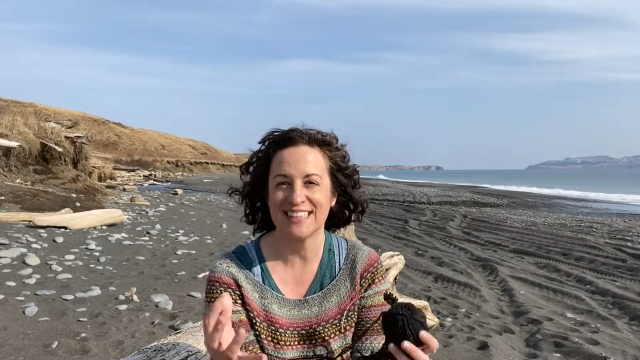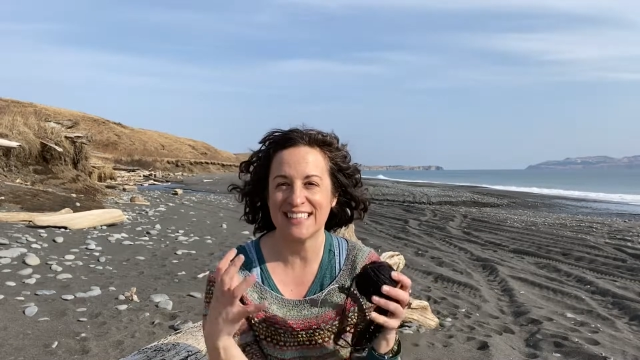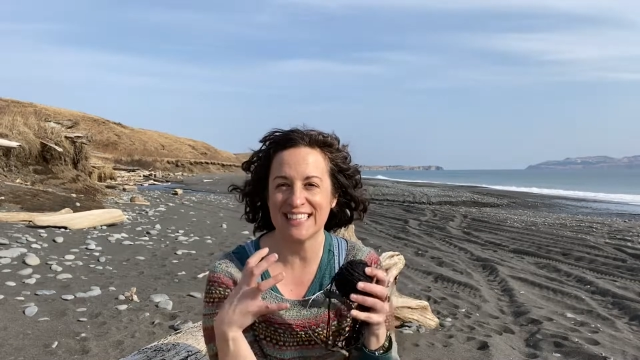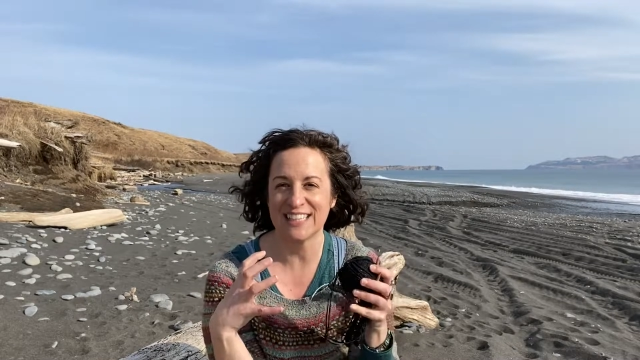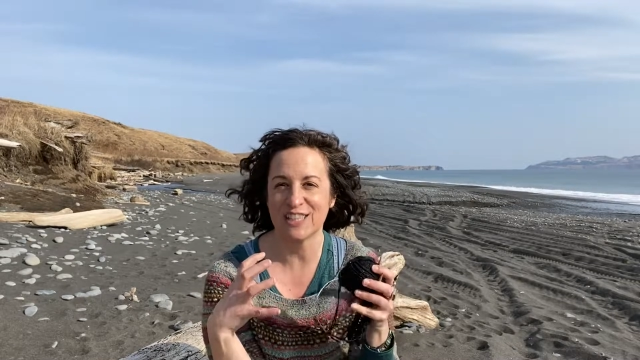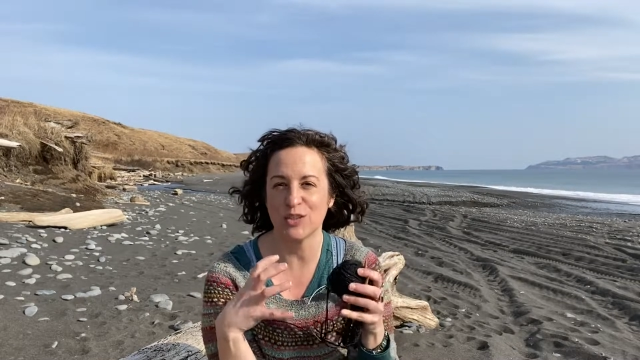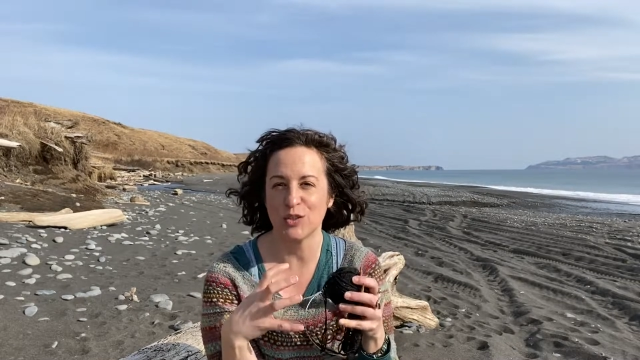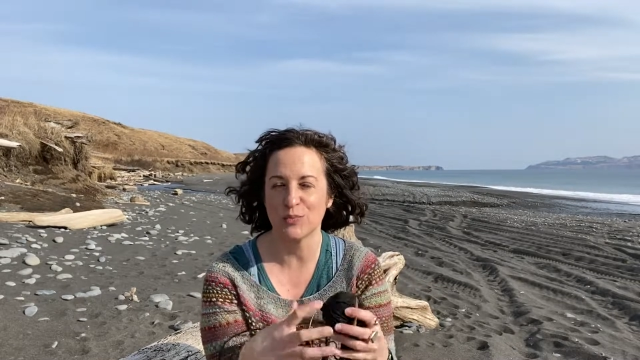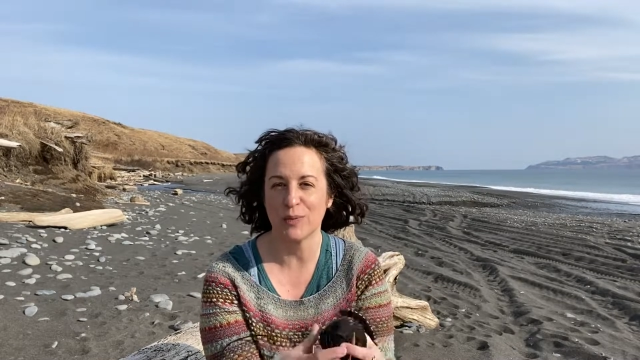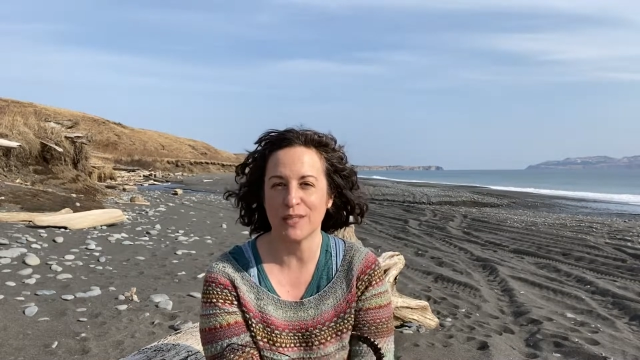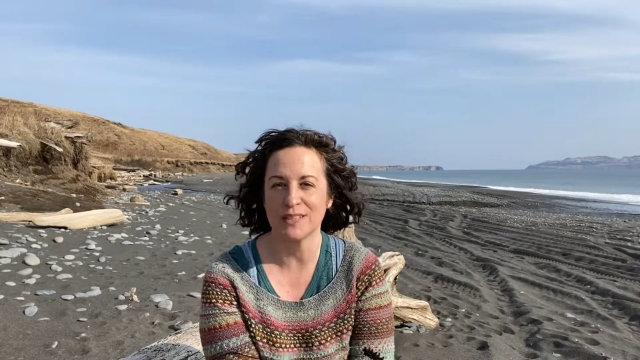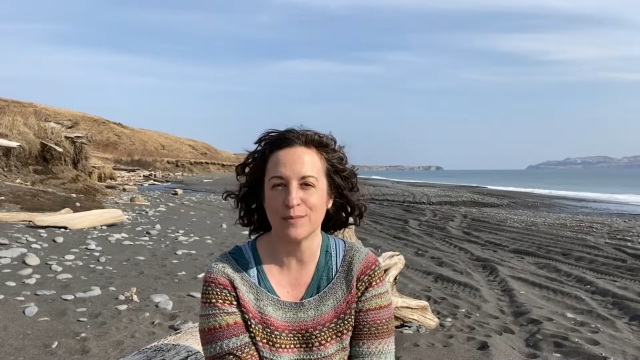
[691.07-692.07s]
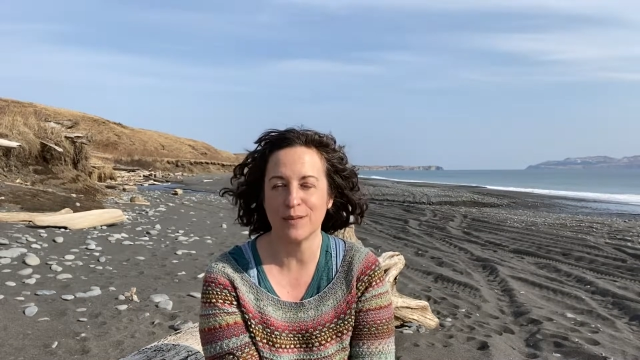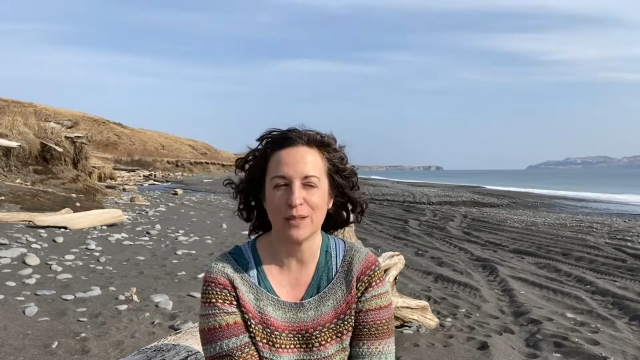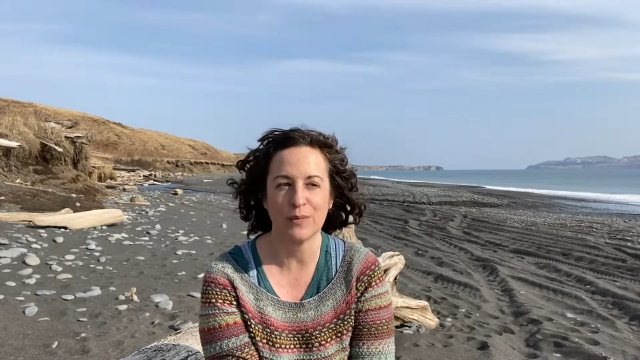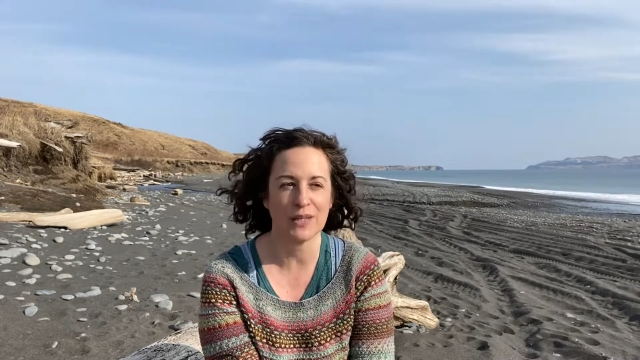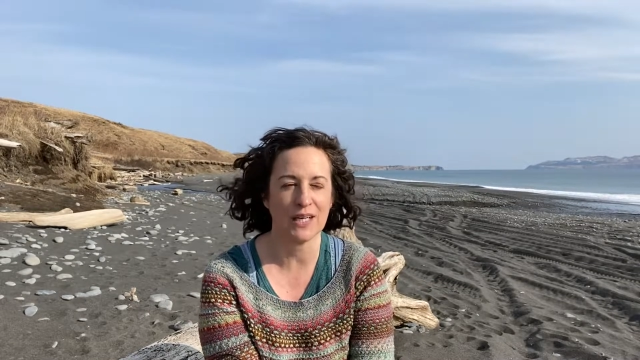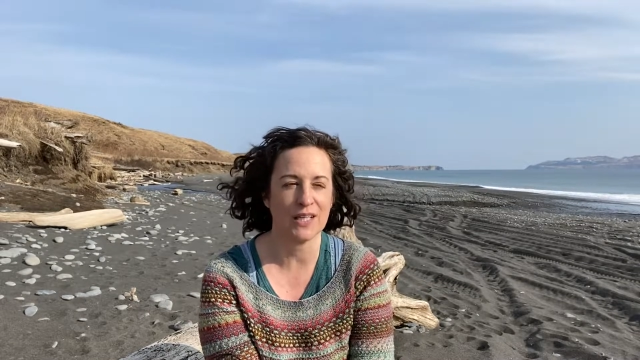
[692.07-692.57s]
in close proximity
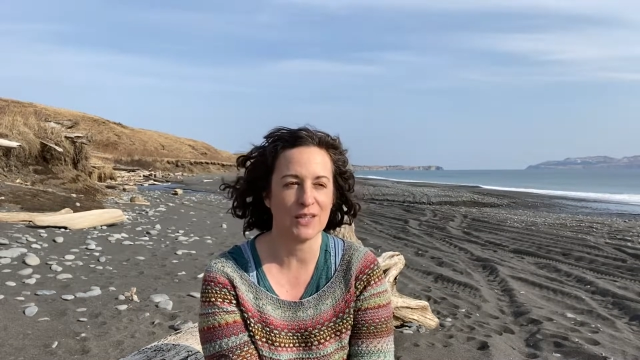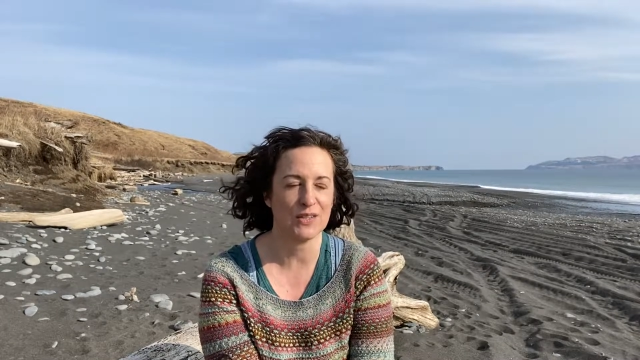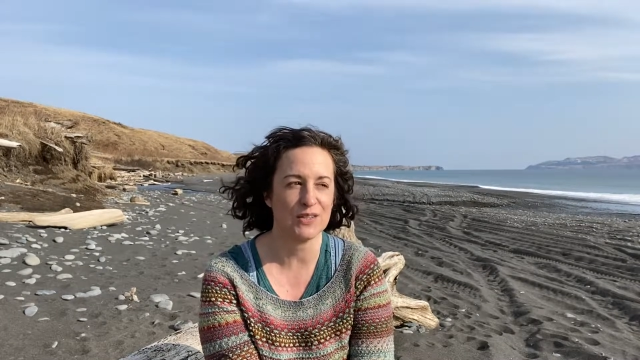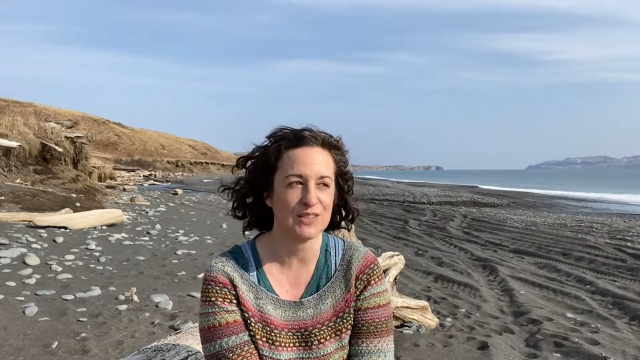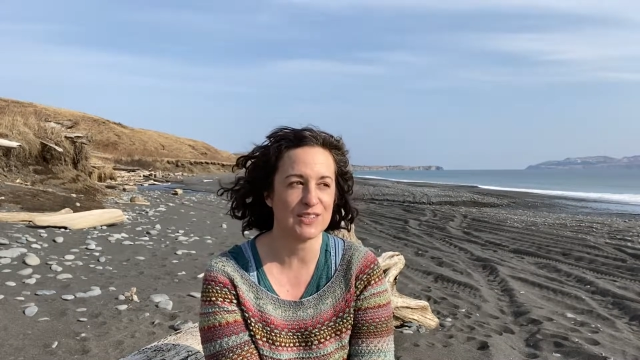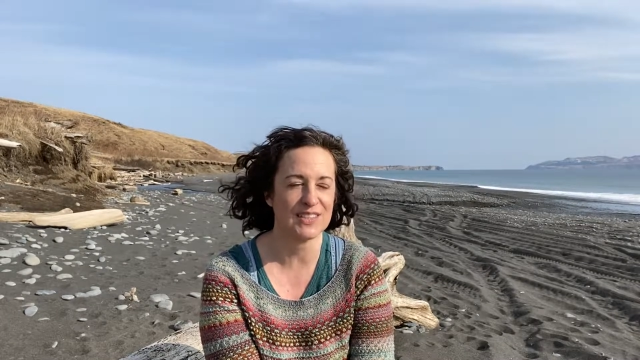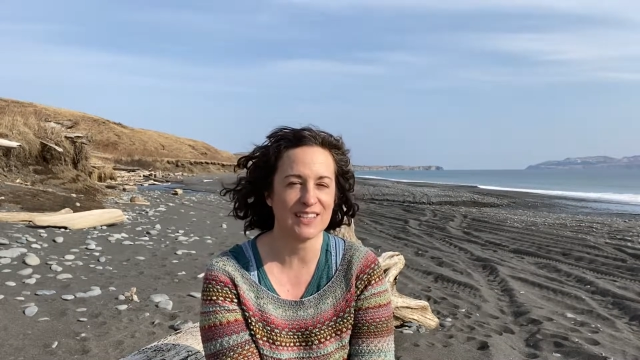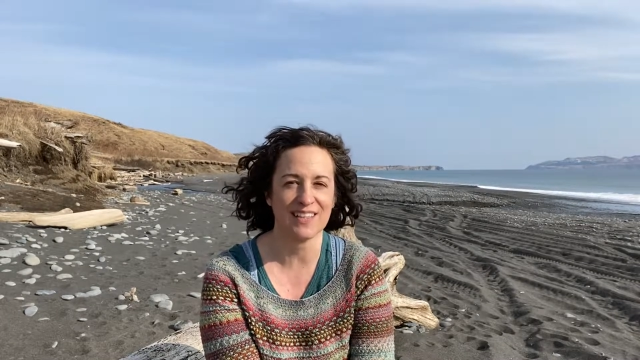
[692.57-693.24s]
with others.